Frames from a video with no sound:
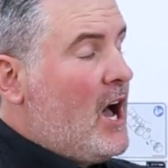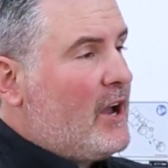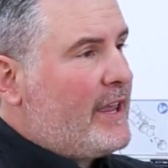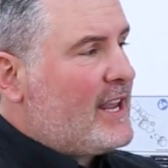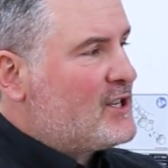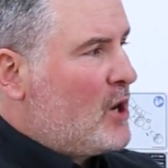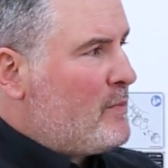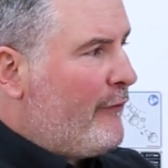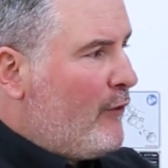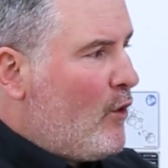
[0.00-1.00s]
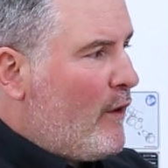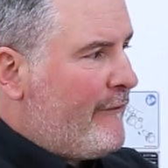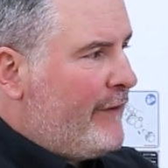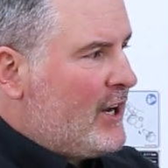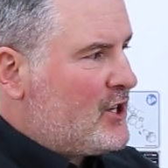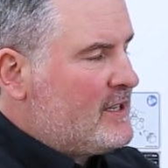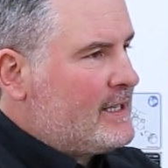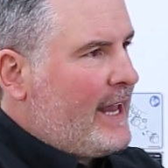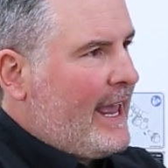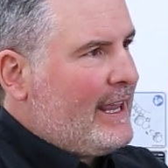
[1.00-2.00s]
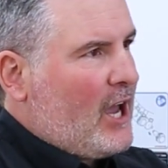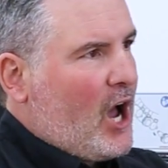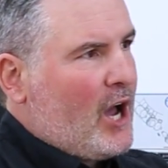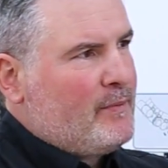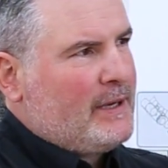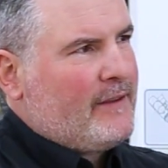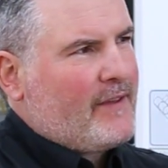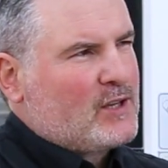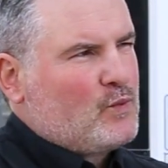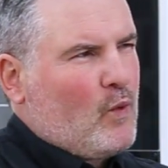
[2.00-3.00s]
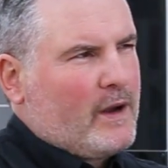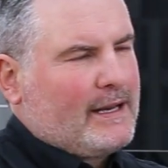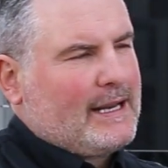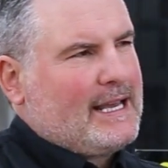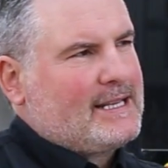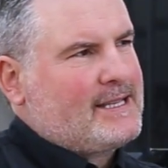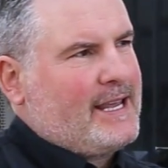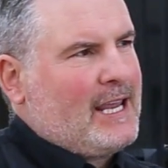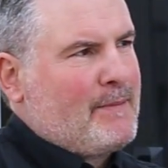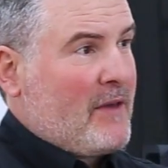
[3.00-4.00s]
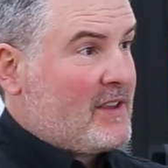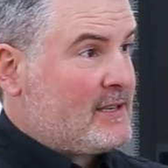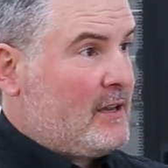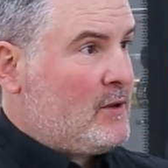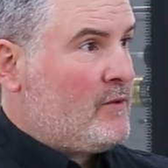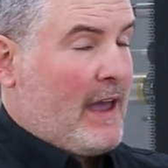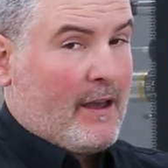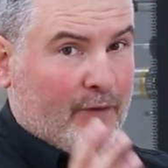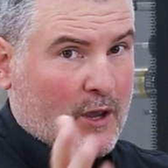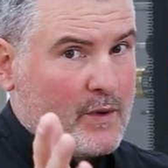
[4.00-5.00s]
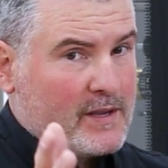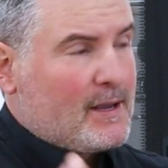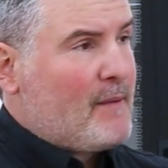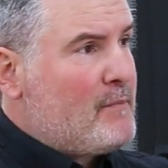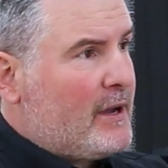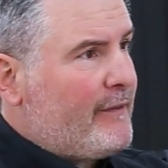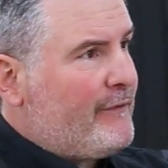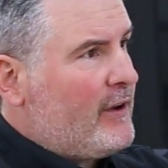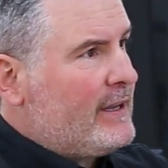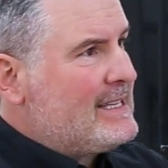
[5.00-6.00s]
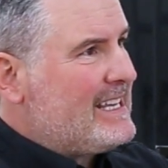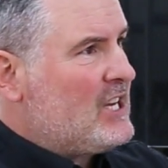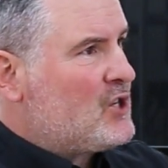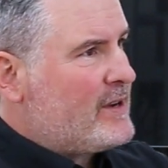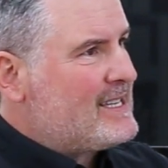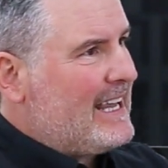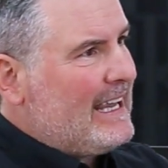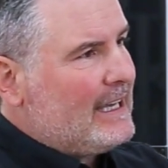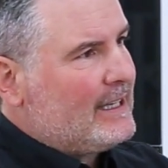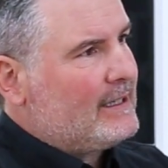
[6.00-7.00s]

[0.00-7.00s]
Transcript: Okay, so before finishing today, I believe there's one last thing about this cycle that our viewers might find interesting.